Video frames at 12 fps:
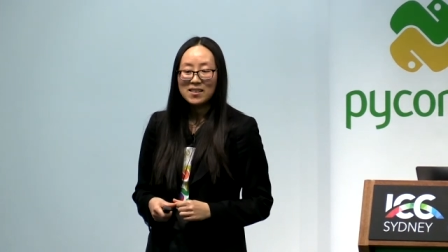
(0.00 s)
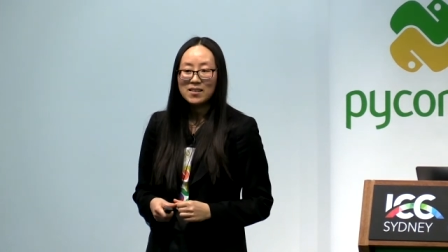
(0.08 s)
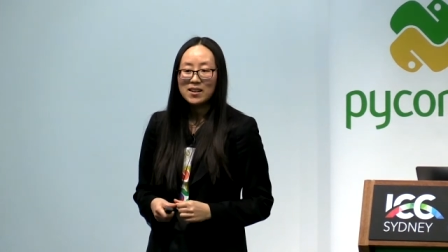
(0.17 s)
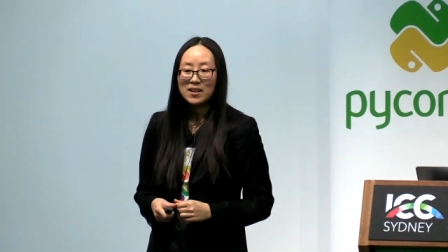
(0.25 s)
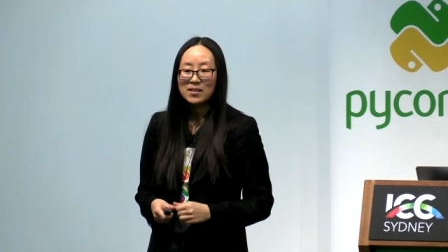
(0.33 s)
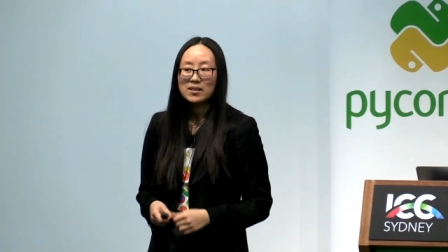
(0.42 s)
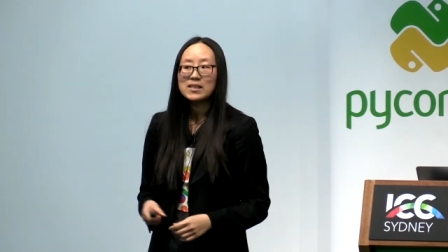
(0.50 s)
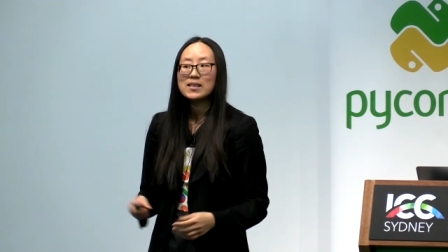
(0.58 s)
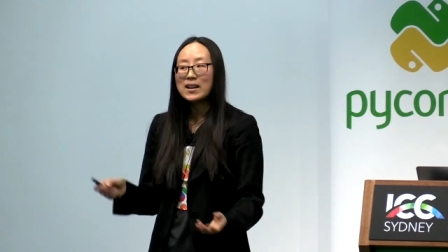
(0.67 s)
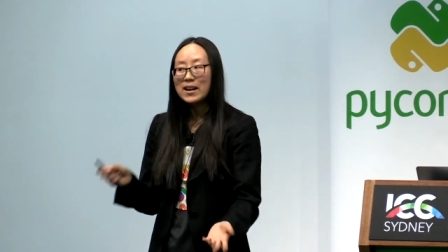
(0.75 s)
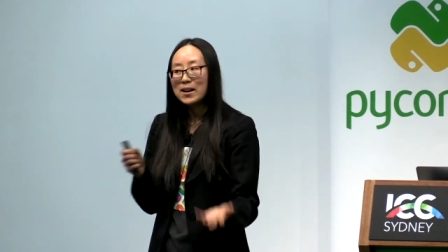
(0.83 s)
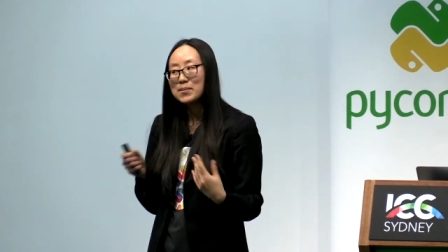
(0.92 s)
than the other. So
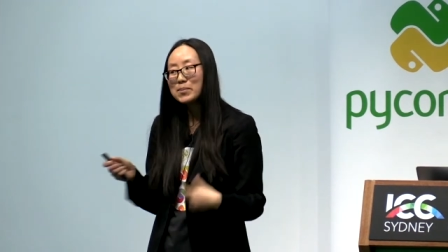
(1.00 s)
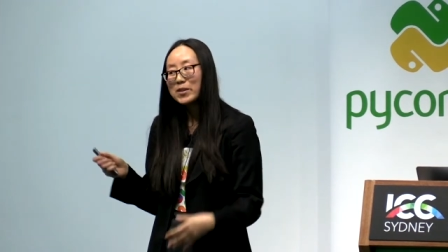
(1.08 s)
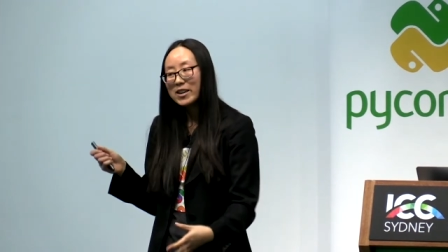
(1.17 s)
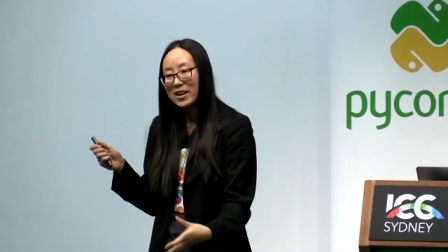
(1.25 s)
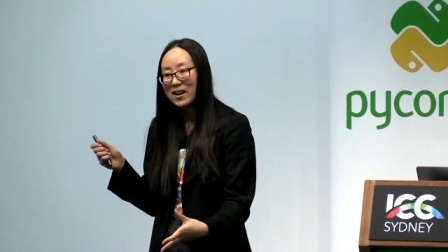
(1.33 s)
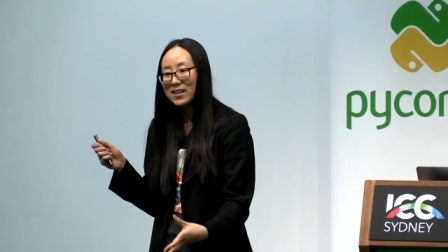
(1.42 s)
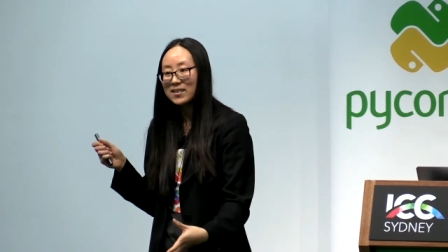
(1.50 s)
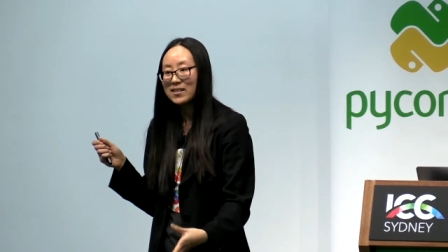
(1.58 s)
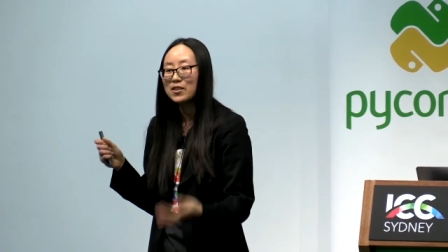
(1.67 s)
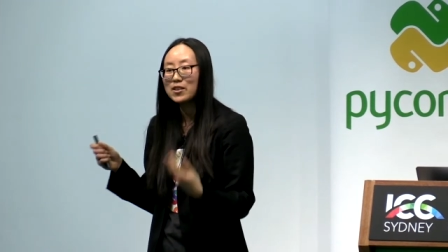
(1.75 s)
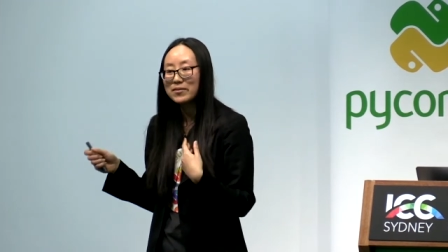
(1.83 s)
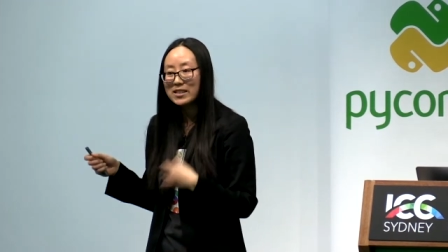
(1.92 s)
that helps me cut
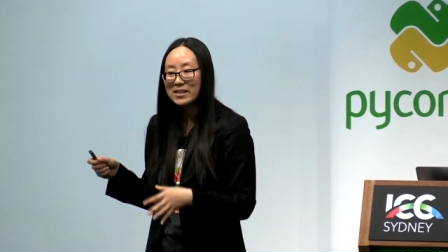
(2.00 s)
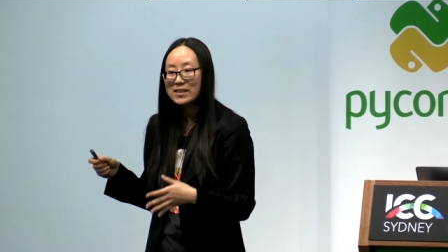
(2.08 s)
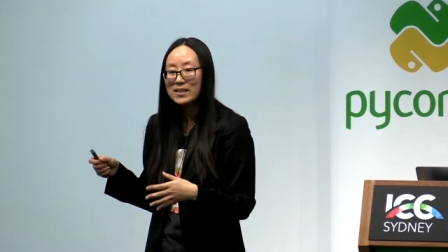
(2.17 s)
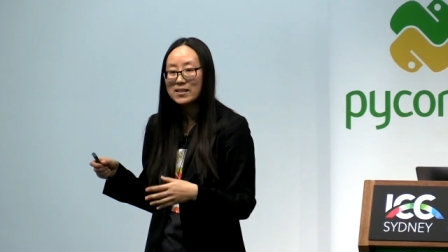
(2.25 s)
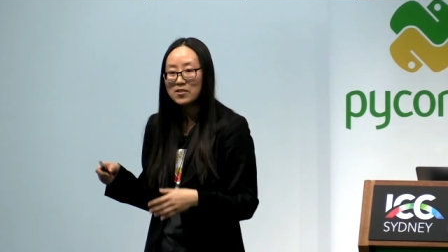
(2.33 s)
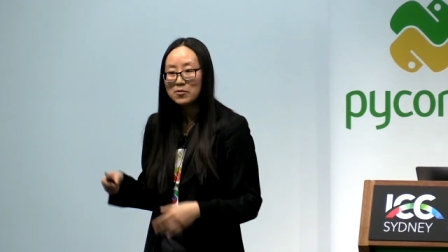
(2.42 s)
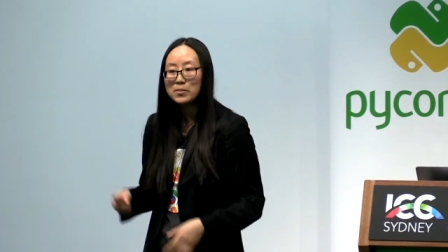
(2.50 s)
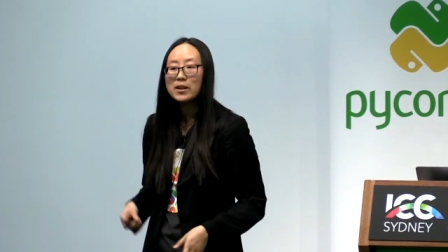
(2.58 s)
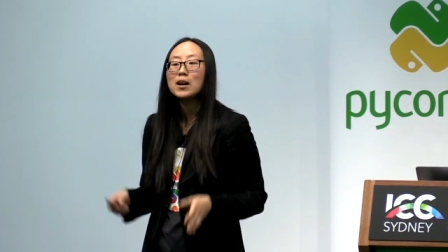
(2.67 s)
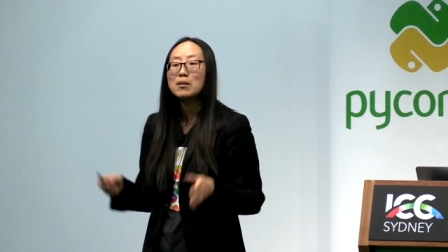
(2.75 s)
the nervousness loop.